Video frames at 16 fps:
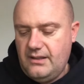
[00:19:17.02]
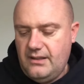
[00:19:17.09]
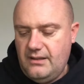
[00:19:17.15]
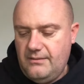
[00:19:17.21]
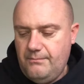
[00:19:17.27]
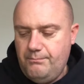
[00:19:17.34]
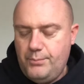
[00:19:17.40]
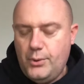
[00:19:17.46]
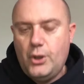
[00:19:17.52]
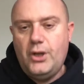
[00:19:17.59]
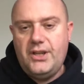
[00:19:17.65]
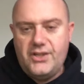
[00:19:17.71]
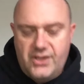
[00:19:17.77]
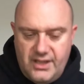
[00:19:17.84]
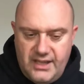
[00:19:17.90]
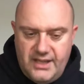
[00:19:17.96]

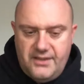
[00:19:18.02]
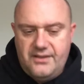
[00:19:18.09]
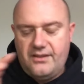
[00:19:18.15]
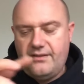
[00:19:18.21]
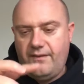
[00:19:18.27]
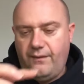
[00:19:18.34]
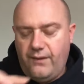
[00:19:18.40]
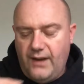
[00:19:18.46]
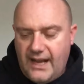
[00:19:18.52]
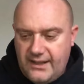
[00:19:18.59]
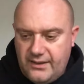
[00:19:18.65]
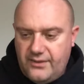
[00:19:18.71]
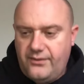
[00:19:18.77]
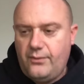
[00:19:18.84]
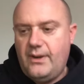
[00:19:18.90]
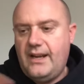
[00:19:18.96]
burnishing to flatten the
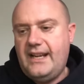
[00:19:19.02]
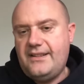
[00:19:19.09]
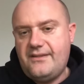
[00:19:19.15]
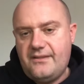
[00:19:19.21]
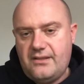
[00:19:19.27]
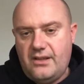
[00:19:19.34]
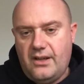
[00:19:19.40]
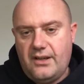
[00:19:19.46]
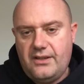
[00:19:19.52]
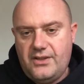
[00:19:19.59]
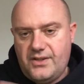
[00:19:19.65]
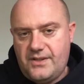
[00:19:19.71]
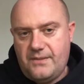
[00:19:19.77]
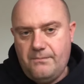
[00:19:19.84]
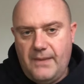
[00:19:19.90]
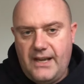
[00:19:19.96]
threads, kind of
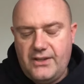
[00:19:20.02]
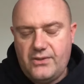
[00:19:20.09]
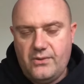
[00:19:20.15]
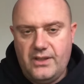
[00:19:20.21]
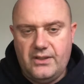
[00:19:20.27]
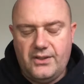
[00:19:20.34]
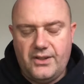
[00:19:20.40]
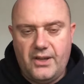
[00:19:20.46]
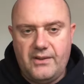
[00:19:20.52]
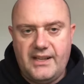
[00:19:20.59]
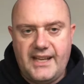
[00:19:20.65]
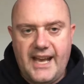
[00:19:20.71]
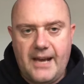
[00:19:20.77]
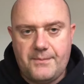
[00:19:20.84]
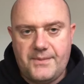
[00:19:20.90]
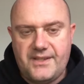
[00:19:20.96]
just make sure you've got no
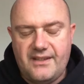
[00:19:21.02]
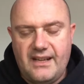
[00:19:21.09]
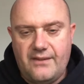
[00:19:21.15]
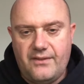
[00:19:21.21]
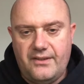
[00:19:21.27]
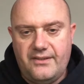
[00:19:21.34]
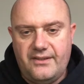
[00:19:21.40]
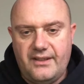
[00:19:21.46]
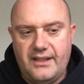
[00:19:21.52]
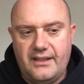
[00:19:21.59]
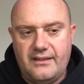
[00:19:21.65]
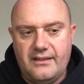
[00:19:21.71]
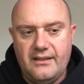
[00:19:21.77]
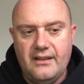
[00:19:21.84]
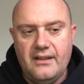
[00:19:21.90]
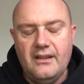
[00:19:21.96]
gaps and everything,
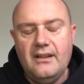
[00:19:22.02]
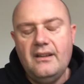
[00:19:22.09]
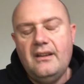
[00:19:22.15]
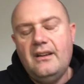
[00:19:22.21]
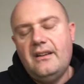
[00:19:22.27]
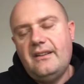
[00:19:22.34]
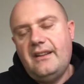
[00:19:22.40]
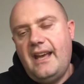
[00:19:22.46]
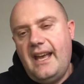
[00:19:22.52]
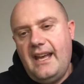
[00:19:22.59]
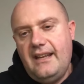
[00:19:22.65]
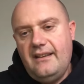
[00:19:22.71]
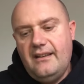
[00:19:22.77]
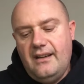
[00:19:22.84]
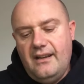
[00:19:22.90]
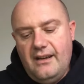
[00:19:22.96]

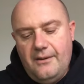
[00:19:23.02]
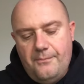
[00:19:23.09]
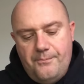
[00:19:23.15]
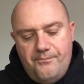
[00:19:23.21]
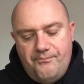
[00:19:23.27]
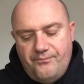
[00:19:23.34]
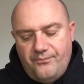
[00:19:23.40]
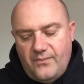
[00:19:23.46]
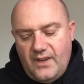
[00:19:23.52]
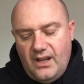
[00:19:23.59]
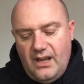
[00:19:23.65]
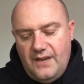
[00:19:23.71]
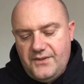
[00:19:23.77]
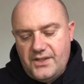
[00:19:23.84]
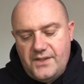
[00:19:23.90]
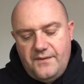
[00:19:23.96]
then I've
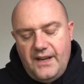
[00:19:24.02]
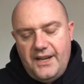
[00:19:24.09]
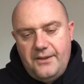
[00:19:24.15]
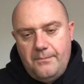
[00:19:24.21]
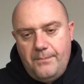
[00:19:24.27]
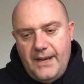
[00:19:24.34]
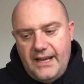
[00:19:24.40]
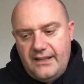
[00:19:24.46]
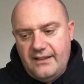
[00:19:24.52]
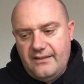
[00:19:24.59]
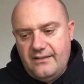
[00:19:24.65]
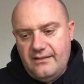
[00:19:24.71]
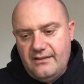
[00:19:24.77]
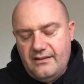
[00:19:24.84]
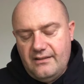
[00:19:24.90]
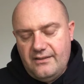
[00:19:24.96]
just found it better.
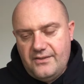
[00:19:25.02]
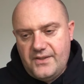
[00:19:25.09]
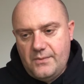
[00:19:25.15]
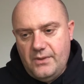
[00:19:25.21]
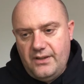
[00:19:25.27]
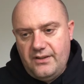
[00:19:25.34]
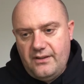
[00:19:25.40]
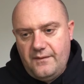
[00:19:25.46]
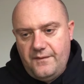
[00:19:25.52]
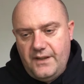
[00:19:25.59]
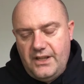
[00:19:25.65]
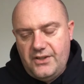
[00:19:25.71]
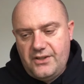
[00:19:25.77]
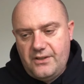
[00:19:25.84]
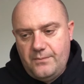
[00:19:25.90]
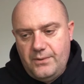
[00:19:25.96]
The smoother the finish
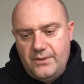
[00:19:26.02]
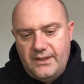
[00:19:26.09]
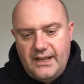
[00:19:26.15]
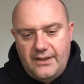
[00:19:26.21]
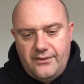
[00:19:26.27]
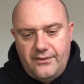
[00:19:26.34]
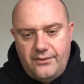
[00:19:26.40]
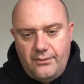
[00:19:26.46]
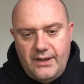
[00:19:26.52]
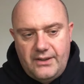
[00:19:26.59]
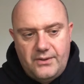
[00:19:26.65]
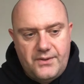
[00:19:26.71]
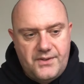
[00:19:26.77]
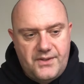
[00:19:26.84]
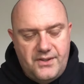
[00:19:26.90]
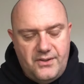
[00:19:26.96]
to put that thread
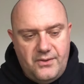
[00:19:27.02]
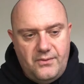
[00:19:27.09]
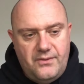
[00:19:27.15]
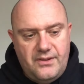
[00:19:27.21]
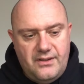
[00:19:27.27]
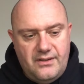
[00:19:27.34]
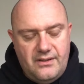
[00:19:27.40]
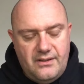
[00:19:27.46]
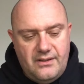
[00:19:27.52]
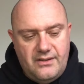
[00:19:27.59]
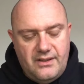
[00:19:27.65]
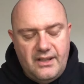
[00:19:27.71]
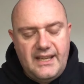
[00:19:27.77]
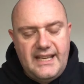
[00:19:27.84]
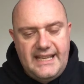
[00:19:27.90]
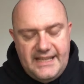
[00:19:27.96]
onto, the
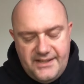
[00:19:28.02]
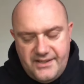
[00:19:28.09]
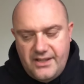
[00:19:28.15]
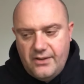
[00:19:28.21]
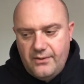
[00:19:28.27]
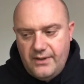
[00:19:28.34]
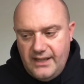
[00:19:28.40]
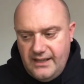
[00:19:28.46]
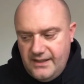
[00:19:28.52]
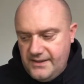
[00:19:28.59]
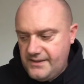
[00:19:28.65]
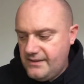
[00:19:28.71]
easier it is.